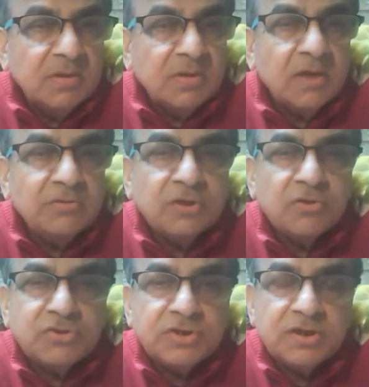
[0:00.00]
Now the
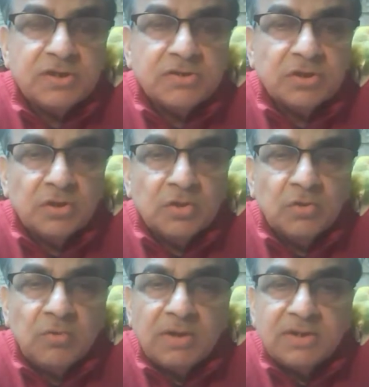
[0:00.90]
question is,
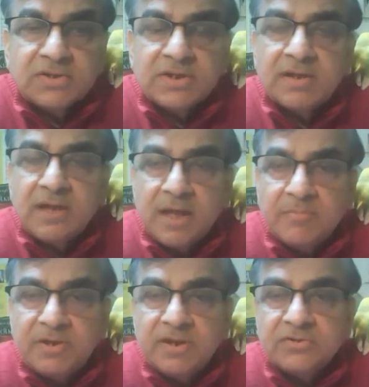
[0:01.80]
what is really
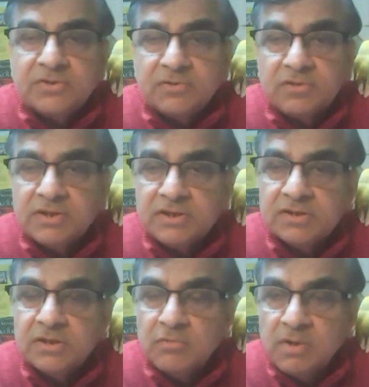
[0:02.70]
happening terrorizing
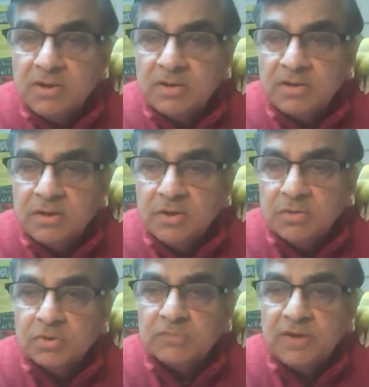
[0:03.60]
the world
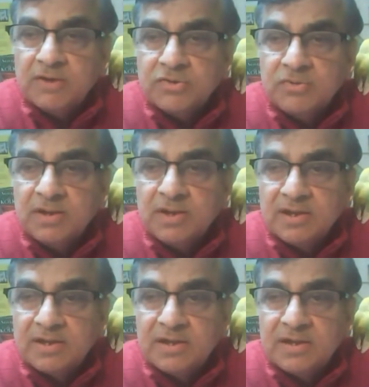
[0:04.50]
with virtual
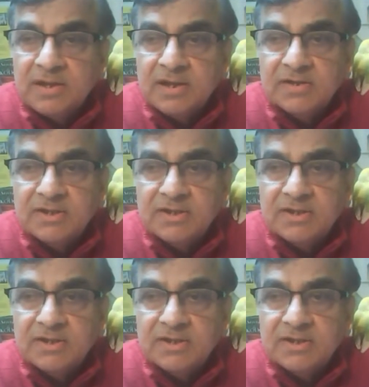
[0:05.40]
Al-Qaeda and